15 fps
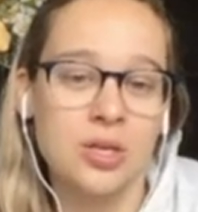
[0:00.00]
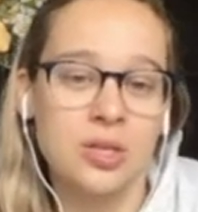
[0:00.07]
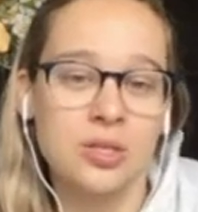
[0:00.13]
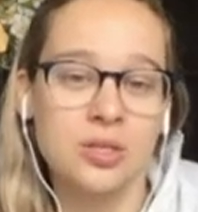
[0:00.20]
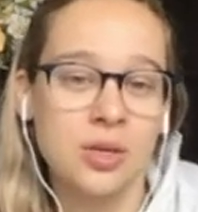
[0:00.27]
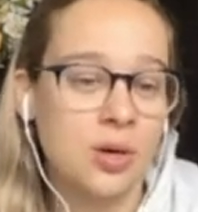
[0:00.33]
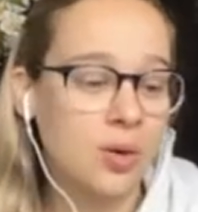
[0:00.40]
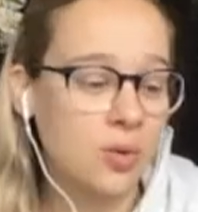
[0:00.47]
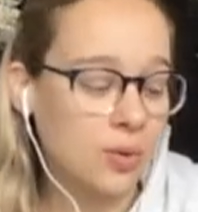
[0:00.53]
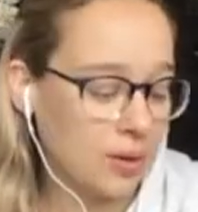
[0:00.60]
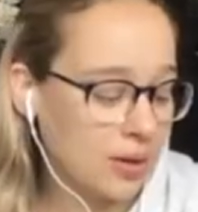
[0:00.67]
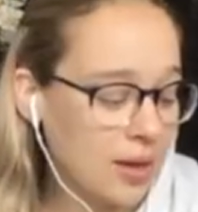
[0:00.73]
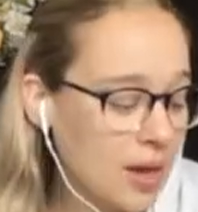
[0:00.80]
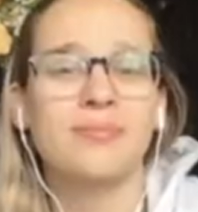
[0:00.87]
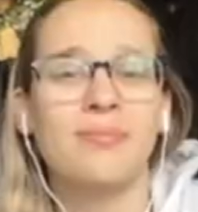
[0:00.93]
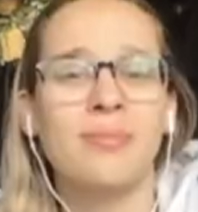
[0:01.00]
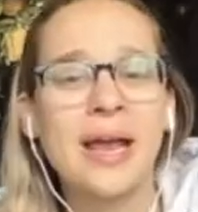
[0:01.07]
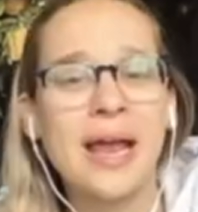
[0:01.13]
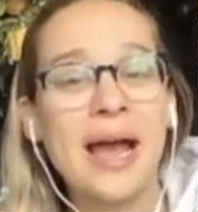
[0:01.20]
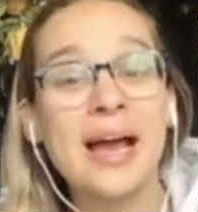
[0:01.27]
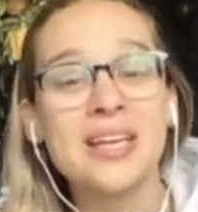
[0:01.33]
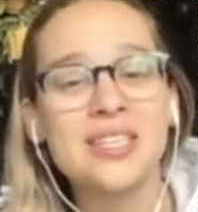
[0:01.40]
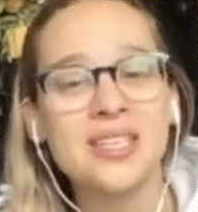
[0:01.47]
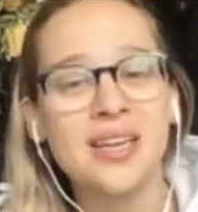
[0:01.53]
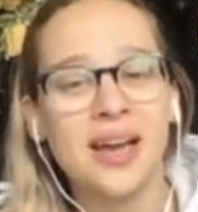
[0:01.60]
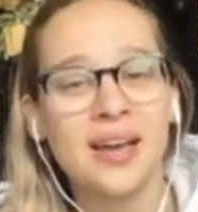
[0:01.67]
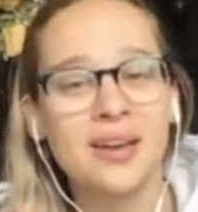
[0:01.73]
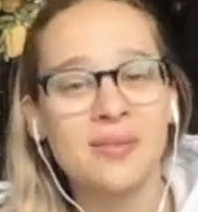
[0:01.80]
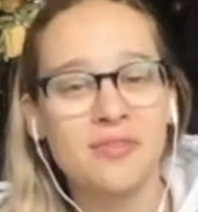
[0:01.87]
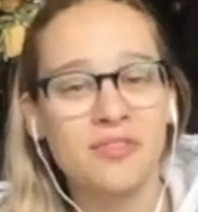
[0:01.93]
So, yeah, my action
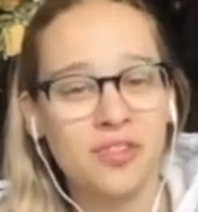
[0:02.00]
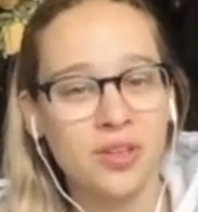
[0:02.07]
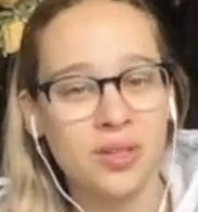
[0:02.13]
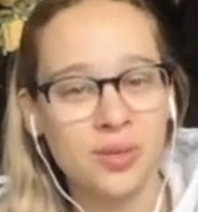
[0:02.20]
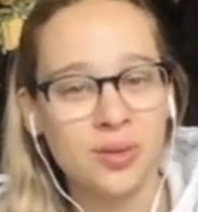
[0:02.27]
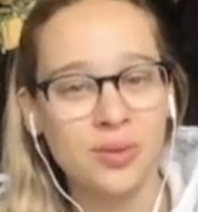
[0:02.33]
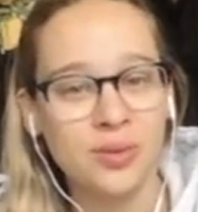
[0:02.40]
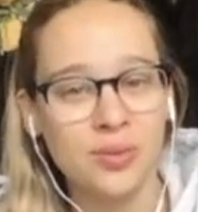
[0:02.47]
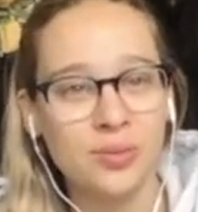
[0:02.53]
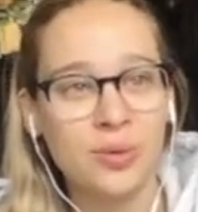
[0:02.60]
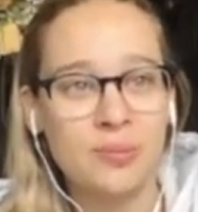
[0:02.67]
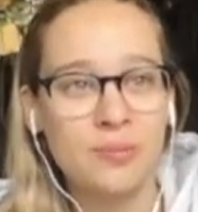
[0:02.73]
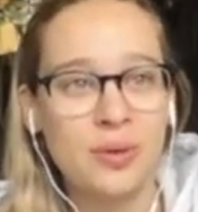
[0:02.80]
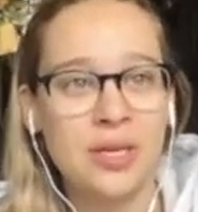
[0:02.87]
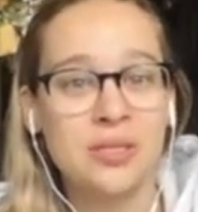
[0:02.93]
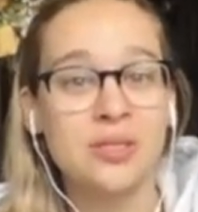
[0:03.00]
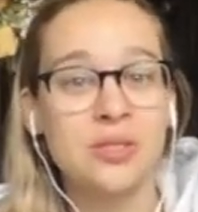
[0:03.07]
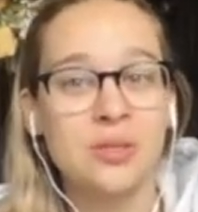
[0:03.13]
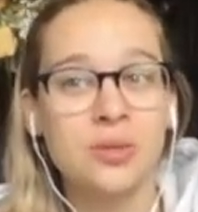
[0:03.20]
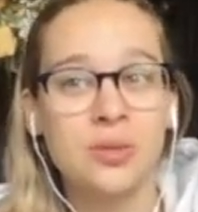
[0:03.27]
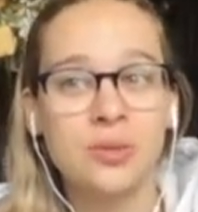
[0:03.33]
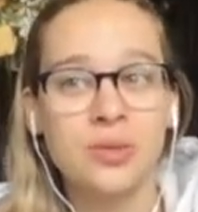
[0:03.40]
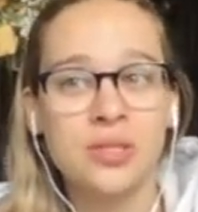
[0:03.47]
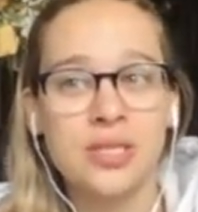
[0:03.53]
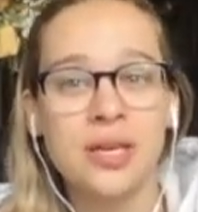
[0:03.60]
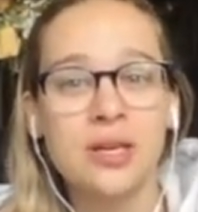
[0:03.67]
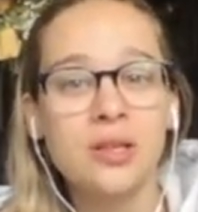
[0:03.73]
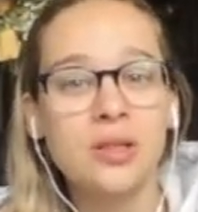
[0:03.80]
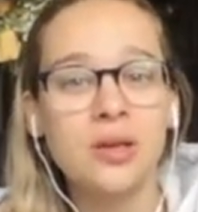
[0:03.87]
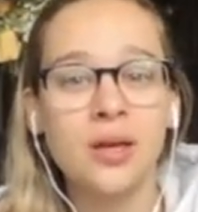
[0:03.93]
item for you would be to
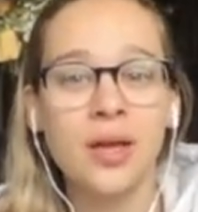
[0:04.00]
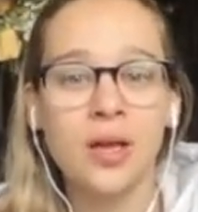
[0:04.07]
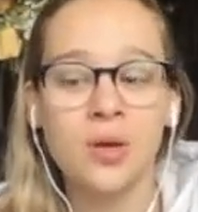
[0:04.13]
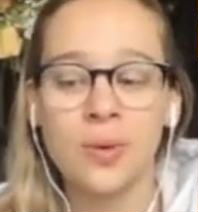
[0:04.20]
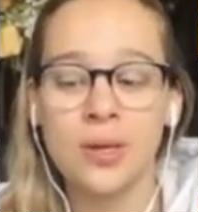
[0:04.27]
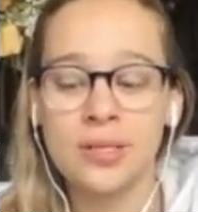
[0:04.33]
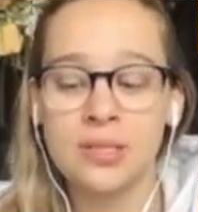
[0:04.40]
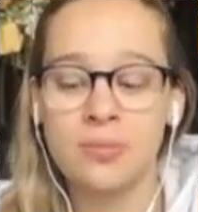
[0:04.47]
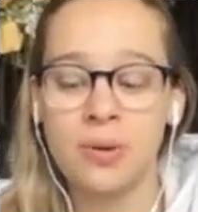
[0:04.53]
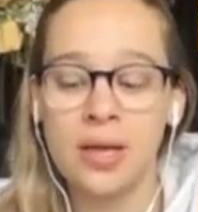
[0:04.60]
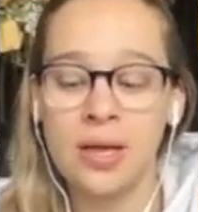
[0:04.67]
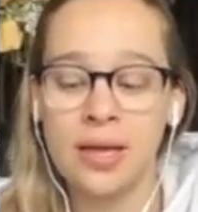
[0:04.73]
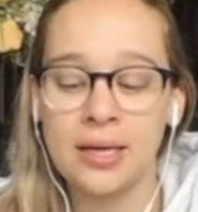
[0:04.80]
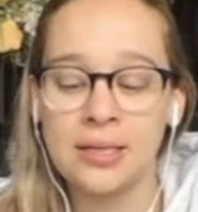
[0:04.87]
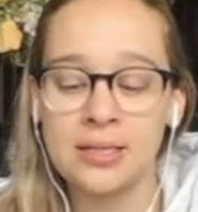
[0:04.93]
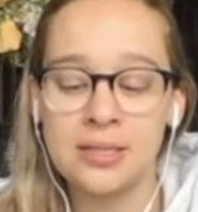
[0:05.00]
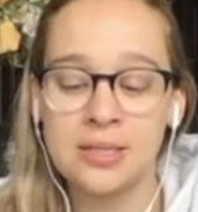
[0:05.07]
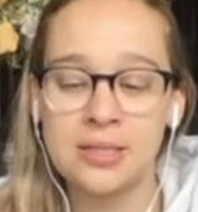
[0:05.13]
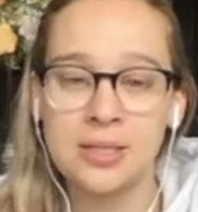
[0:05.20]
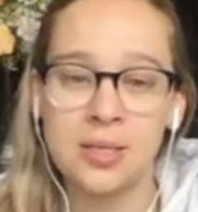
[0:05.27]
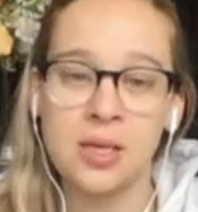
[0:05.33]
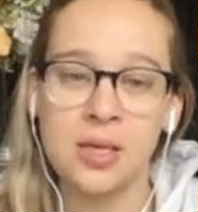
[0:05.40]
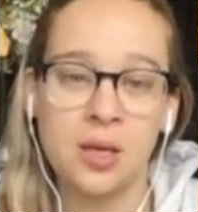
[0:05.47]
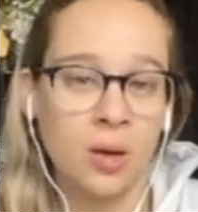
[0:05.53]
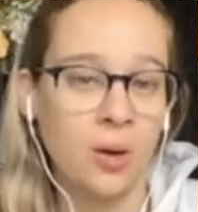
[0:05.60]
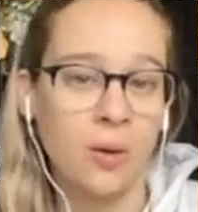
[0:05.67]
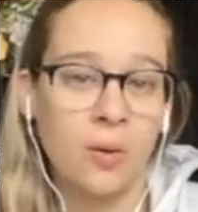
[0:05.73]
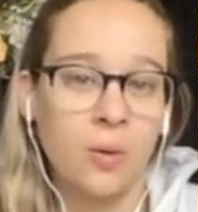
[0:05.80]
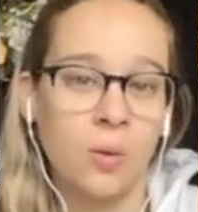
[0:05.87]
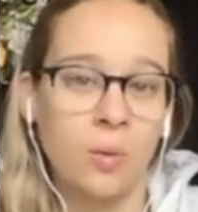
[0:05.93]
take a look at your resume and see
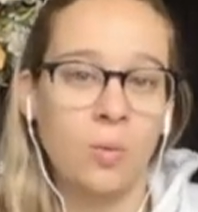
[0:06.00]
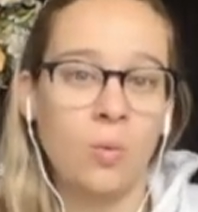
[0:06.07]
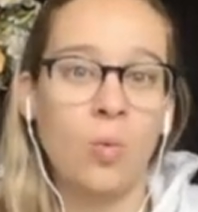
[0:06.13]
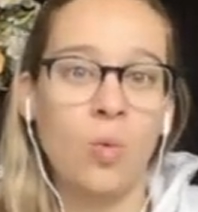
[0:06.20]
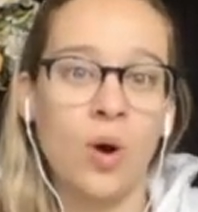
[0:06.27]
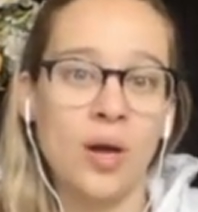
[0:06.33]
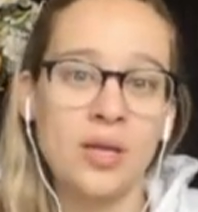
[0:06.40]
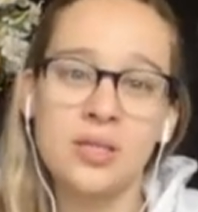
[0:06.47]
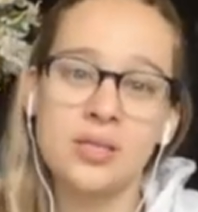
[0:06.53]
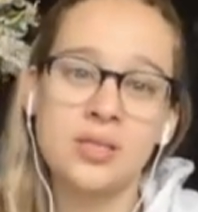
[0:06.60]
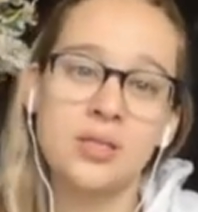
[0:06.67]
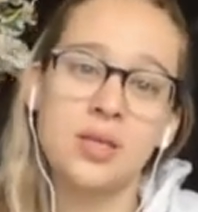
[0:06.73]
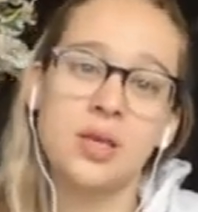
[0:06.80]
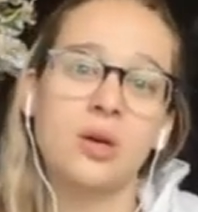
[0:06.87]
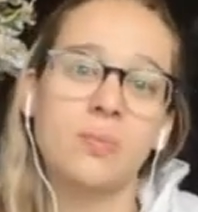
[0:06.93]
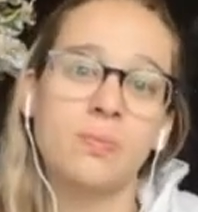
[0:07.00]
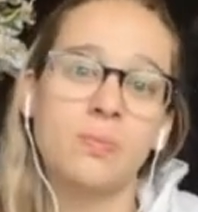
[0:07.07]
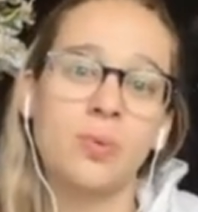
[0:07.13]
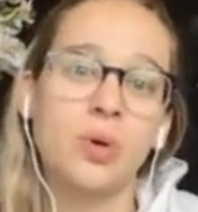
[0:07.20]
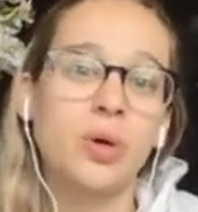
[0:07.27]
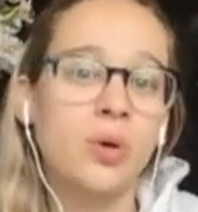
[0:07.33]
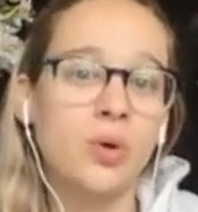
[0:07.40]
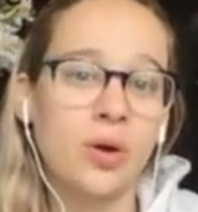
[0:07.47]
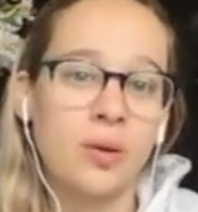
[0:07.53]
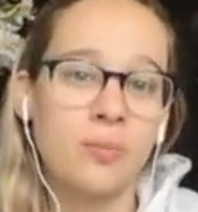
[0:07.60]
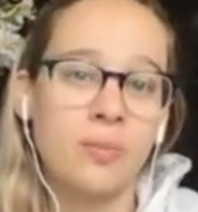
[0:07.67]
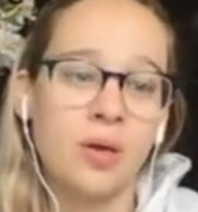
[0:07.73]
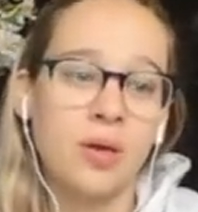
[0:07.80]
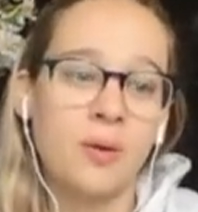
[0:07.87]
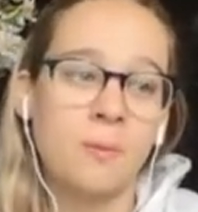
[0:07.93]
what
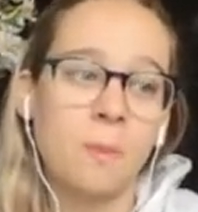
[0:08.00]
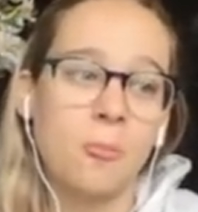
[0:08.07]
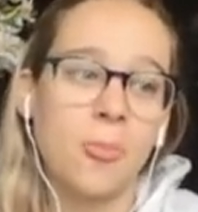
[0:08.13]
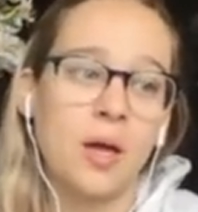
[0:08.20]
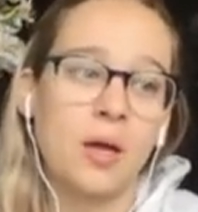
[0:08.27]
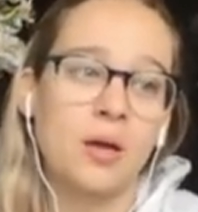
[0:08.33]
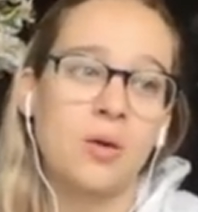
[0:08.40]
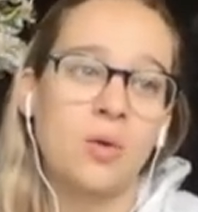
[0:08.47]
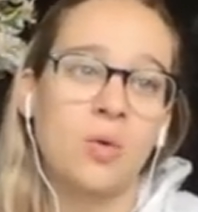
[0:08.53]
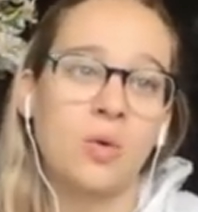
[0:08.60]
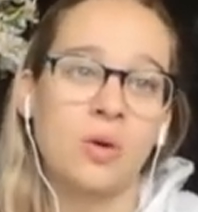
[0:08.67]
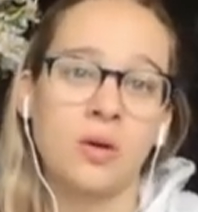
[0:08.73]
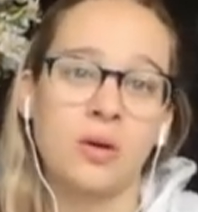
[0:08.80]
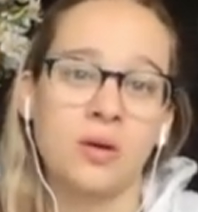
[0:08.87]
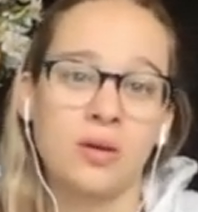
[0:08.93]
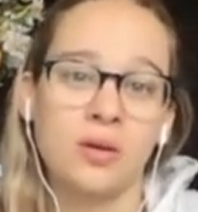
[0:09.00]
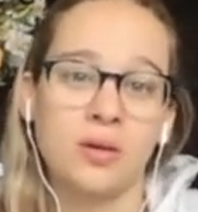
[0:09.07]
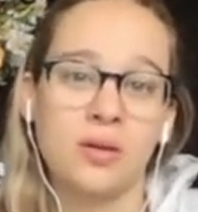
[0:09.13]
programming or